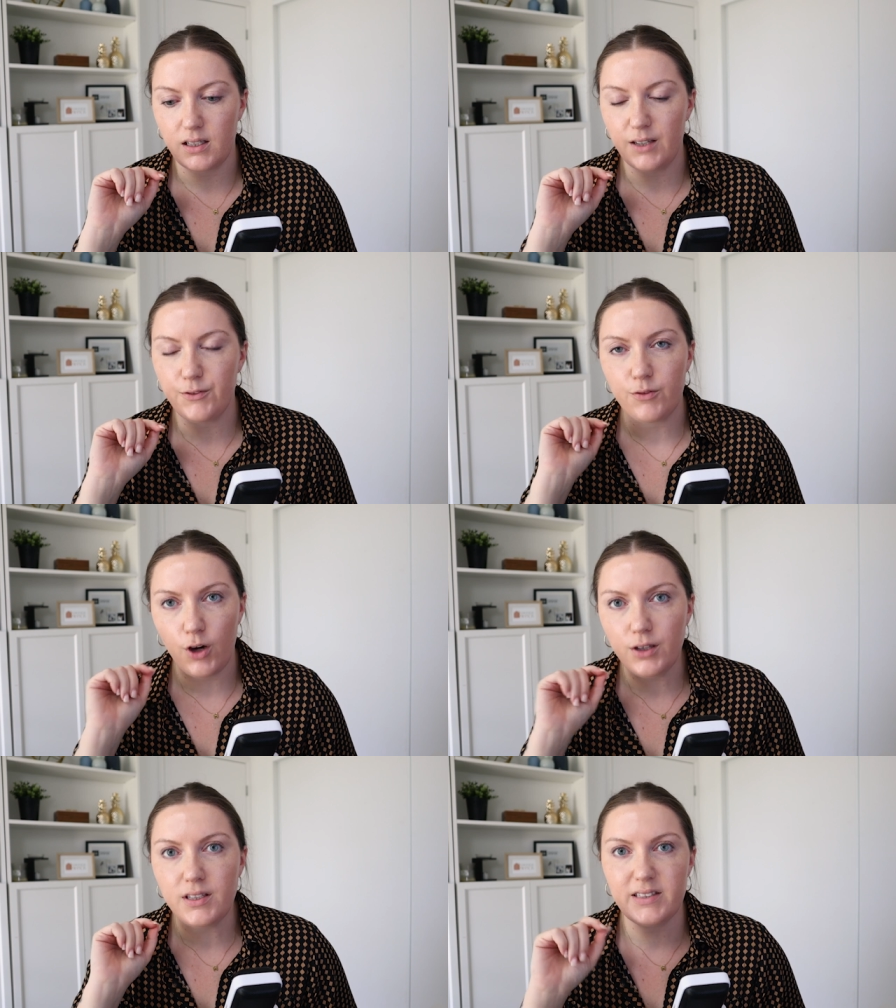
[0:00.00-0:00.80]
if you've
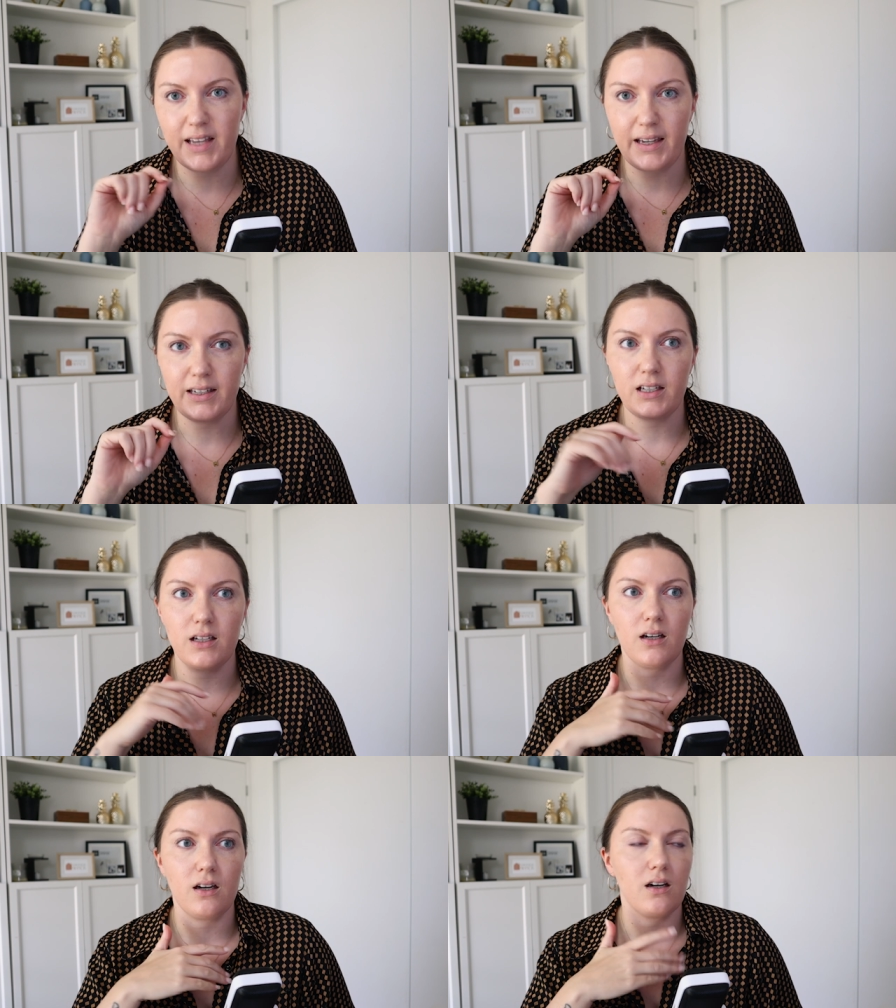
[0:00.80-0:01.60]
heard the
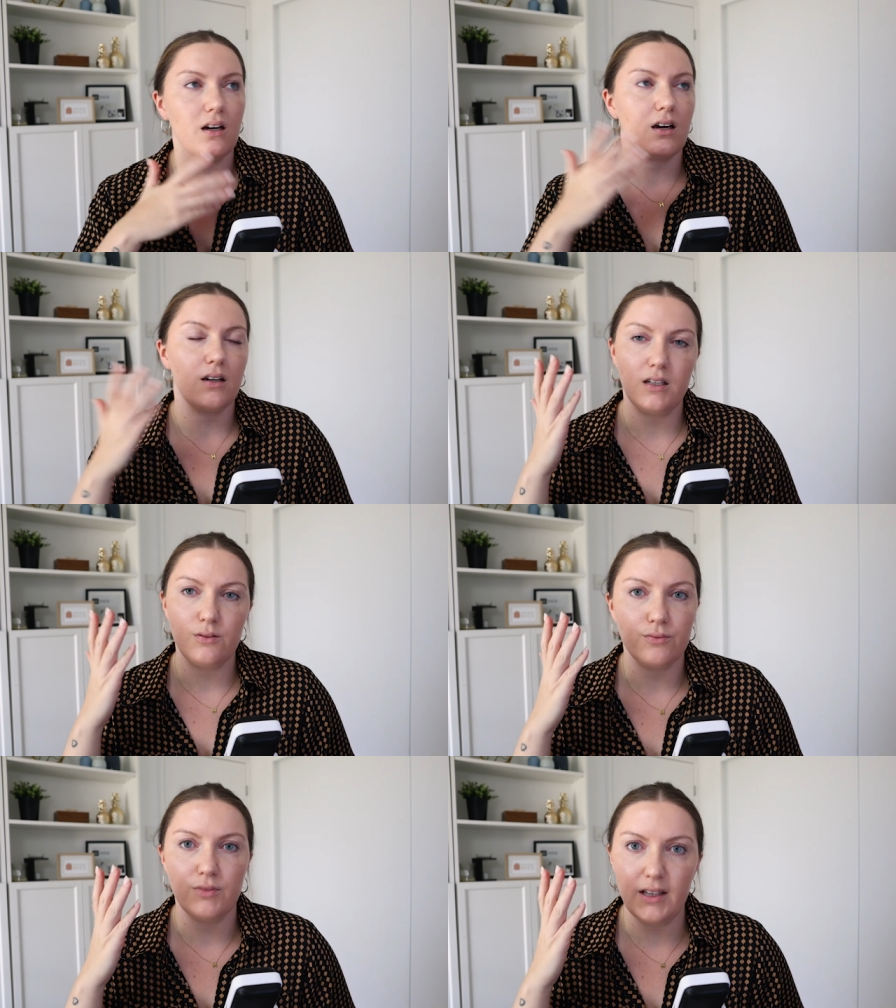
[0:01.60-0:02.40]
saying
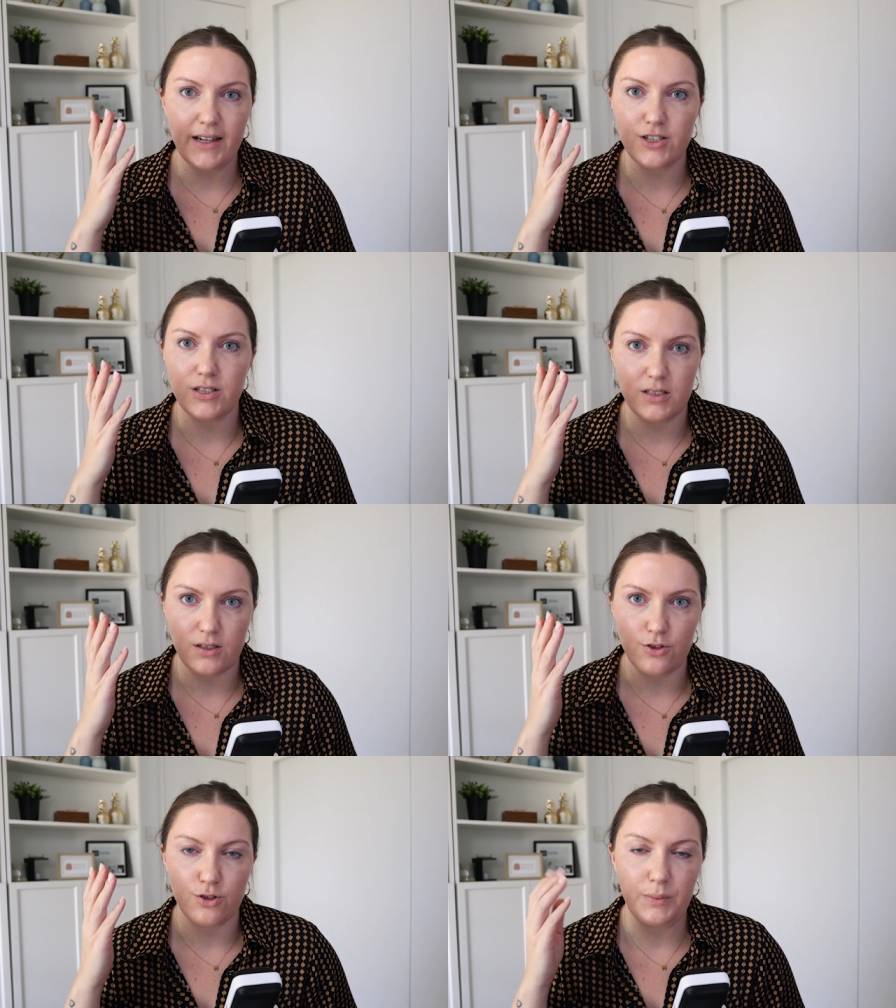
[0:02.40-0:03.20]
in relation to
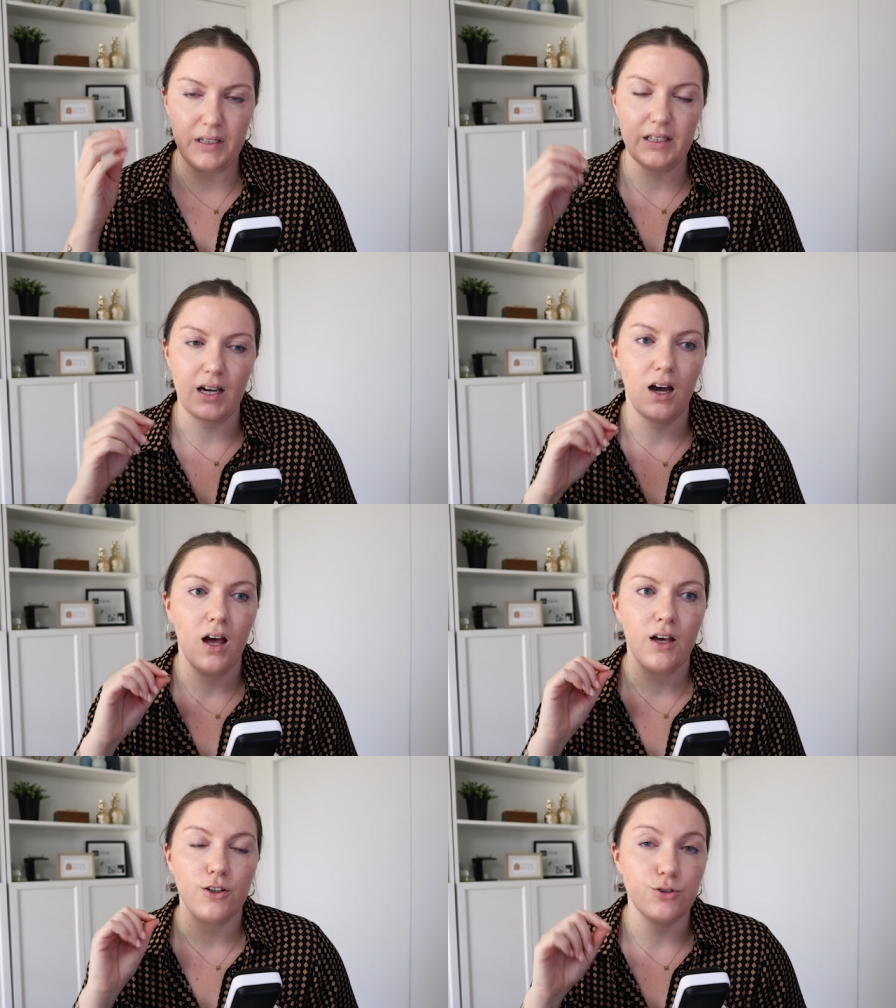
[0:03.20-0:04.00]
social media,
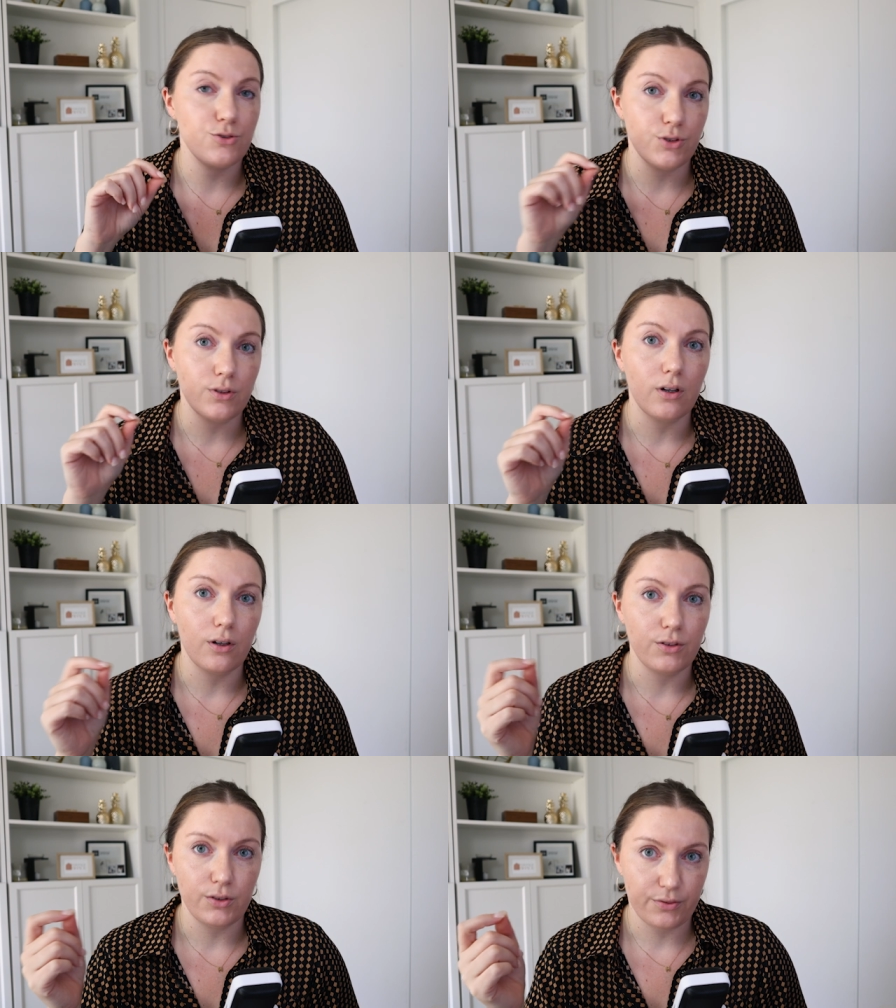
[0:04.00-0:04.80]
you do
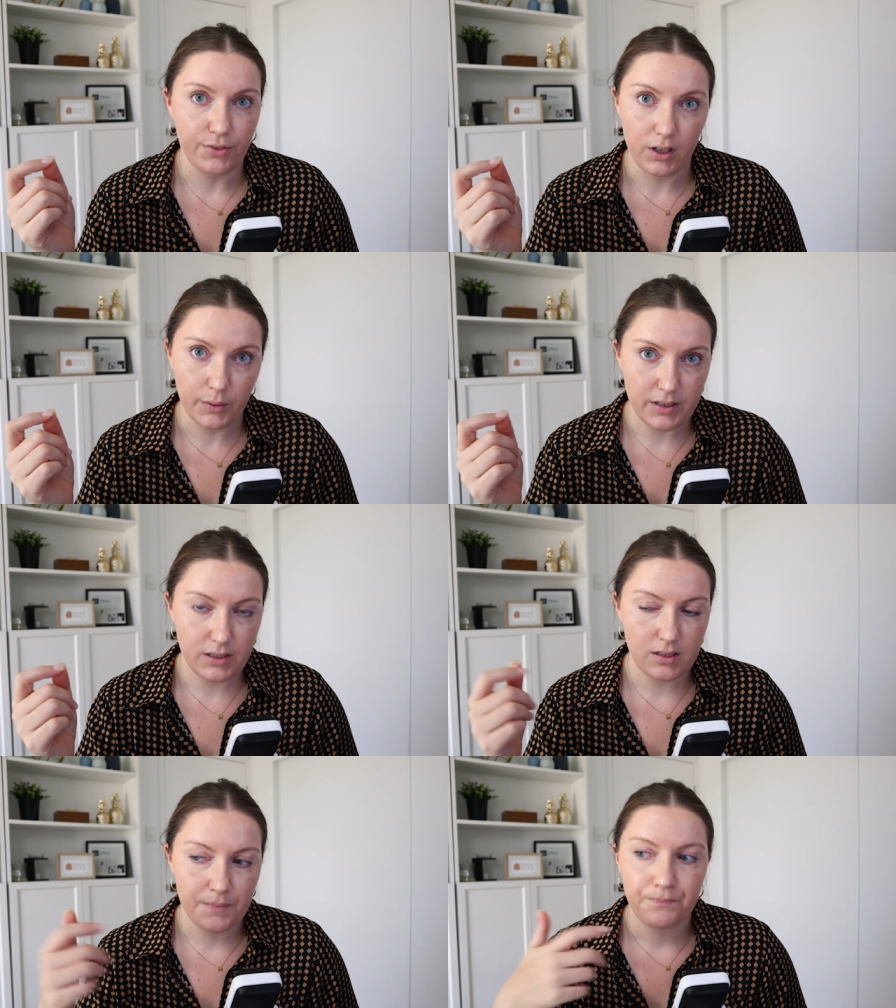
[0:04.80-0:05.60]
not own your
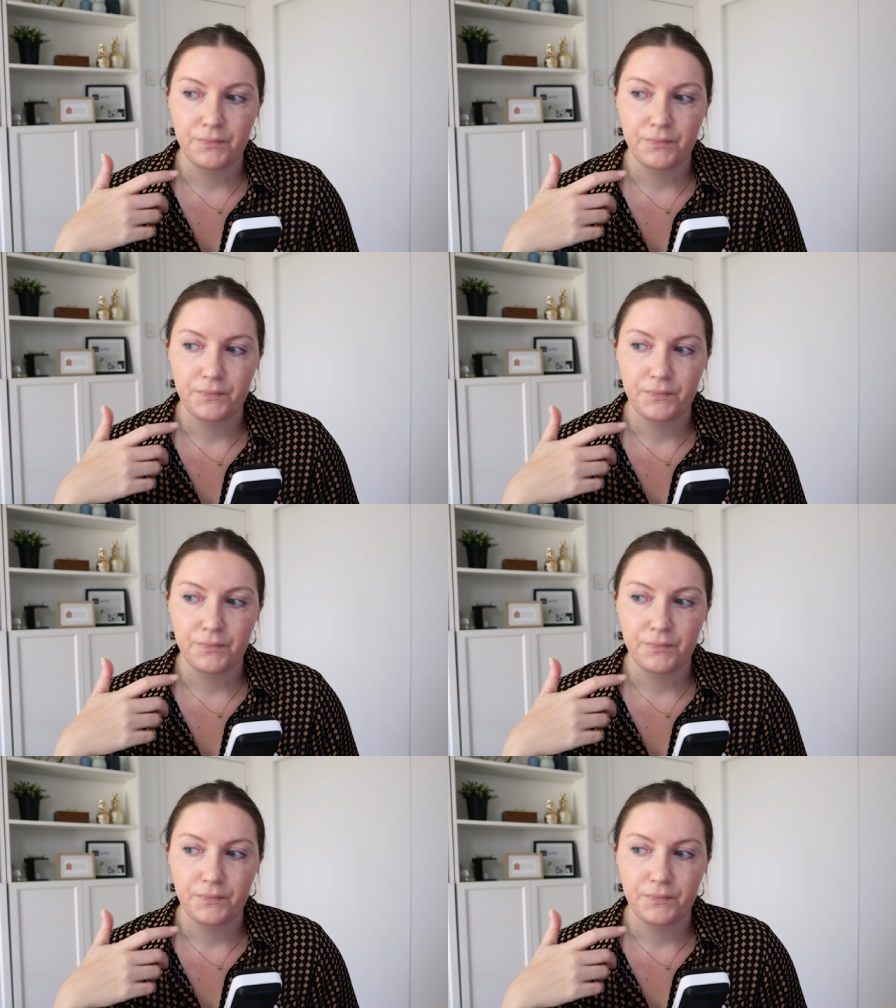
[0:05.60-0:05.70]
followers,